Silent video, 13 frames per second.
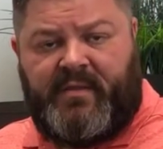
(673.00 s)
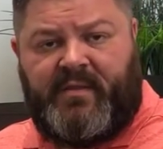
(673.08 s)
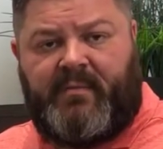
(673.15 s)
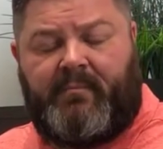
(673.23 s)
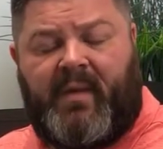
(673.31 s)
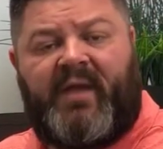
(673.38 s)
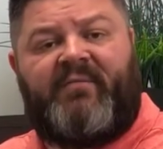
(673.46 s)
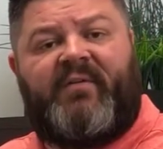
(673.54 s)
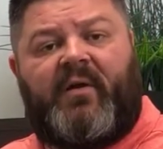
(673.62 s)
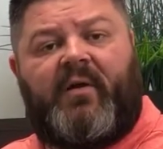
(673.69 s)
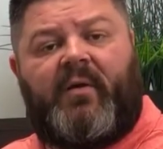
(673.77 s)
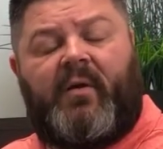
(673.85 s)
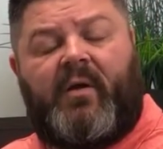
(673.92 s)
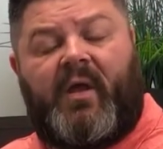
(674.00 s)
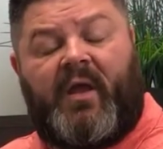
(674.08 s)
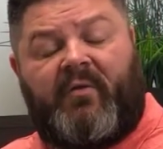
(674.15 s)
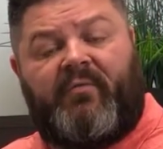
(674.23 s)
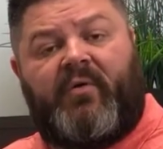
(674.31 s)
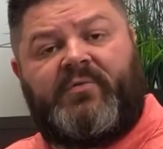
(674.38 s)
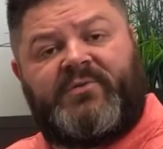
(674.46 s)
The
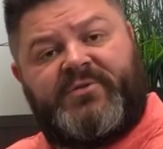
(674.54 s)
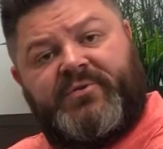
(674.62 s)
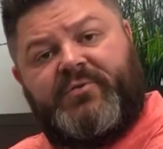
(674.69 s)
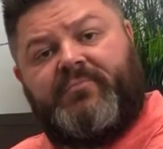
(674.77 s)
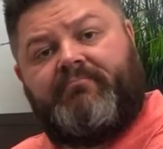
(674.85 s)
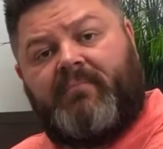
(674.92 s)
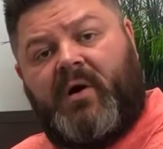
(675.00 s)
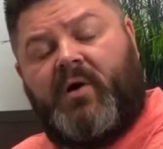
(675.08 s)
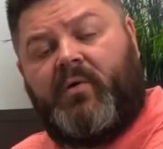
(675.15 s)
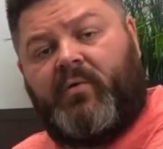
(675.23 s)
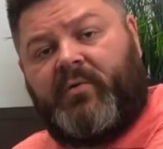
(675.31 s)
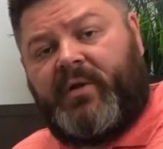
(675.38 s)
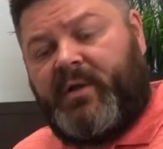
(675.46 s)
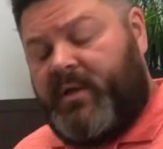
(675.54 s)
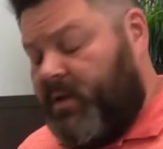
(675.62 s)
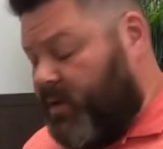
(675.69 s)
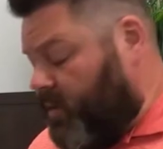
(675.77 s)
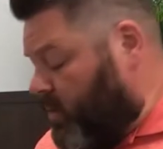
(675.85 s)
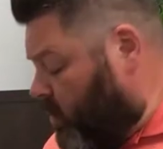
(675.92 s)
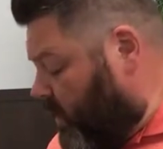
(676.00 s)
MyAirvo 2 mode,
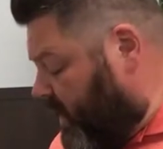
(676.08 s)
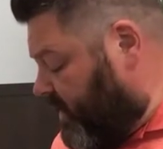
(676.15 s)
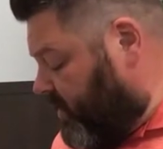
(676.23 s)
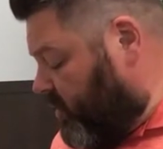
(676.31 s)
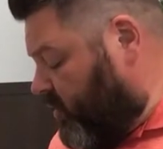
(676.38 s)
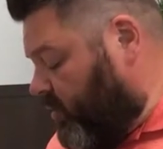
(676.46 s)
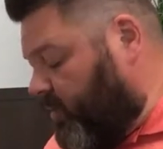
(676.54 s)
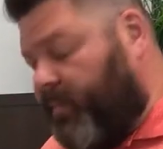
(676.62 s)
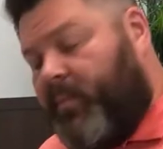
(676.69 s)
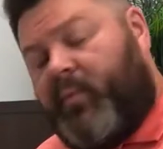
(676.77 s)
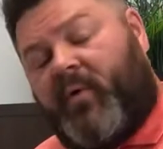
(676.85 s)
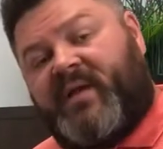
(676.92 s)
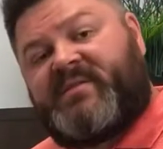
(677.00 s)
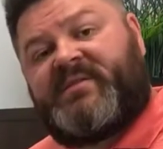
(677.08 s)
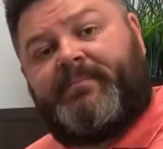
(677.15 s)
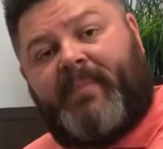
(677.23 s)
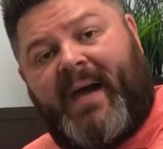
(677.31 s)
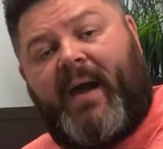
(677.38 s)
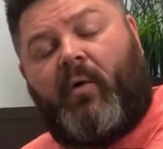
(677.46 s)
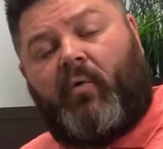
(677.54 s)
when you press
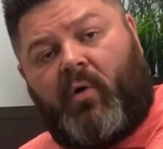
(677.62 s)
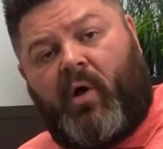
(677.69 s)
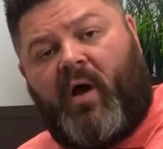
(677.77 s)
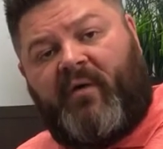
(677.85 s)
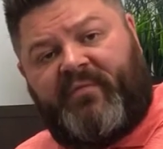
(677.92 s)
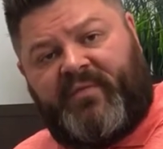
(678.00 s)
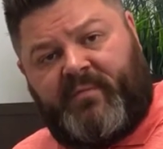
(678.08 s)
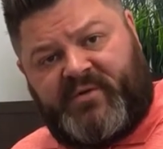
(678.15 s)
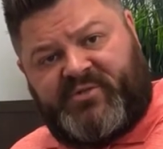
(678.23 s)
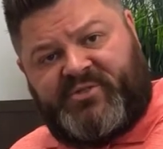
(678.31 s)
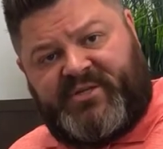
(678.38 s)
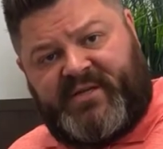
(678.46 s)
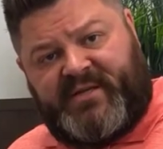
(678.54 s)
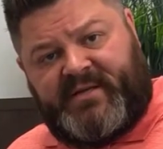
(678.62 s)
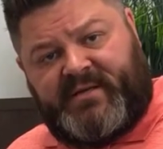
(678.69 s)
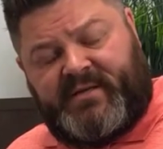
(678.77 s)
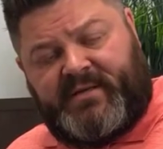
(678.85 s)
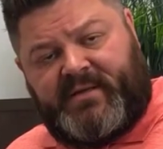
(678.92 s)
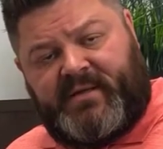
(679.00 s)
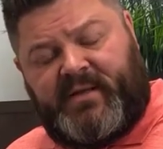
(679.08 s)
and power off the machine,
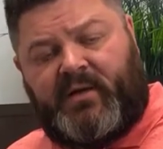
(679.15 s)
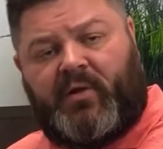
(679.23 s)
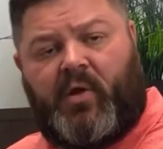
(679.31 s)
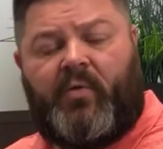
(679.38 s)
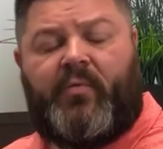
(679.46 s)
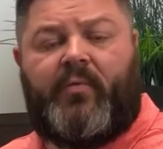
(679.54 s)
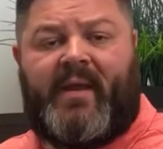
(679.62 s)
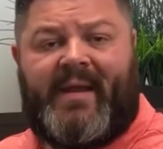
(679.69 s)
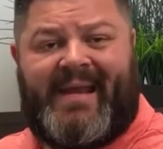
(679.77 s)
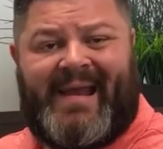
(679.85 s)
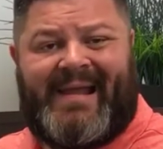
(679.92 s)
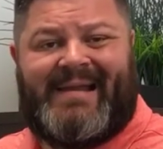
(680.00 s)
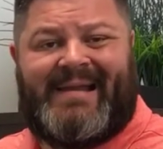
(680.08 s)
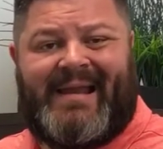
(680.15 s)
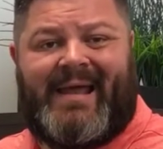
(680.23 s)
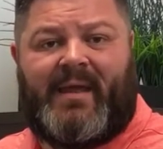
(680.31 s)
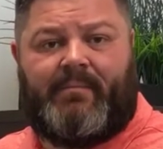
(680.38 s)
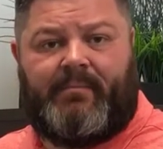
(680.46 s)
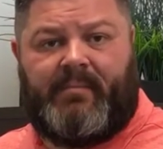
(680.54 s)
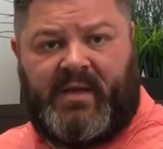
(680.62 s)
it'll go through a
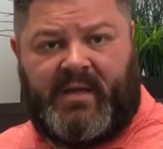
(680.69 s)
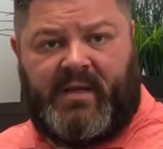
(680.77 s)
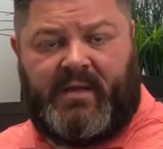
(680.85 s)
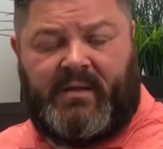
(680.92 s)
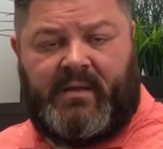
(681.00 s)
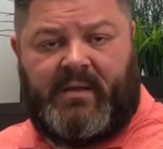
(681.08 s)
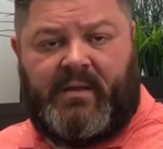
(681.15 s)
99-minute